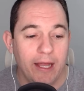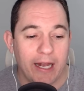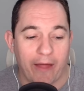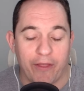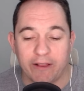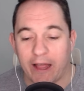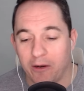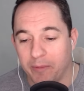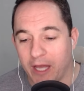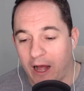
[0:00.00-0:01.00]
and I think that'll
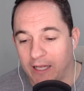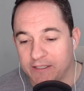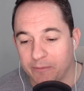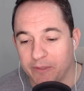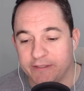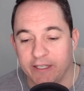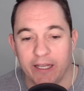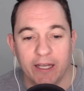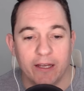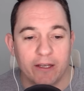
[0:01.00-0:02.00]
be awesome to
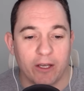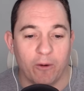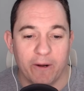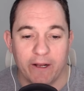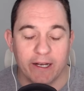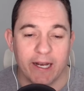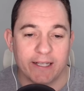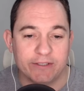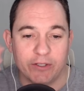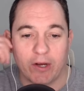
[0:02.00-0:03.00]
see going into
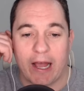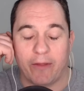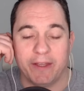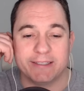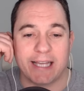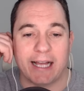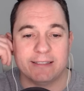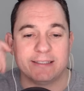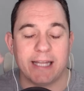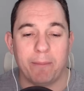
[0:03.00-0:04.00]
next year, how these guys
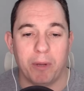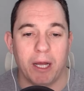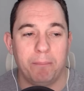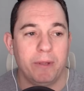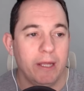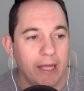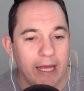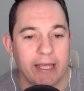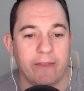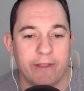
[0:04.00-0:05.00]
step up
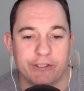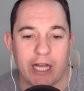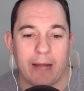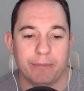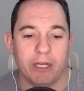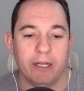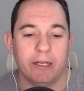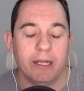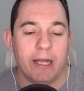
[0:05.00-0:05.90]
and get the job done.